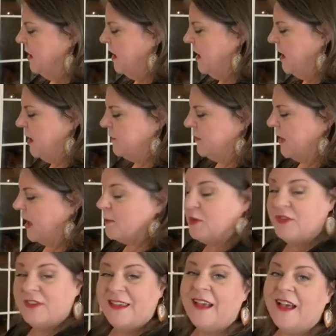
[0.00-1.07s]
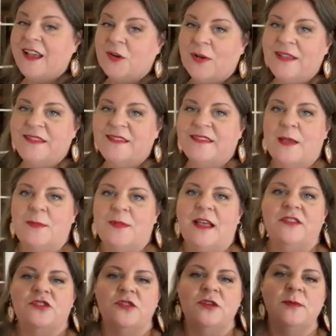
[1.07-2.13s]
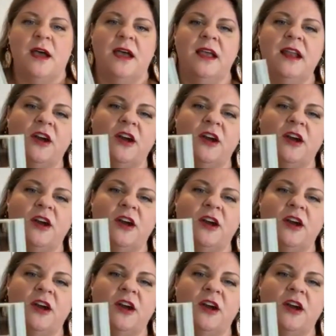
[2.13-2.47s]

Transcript: I'm using cutaway stabilizer in mine.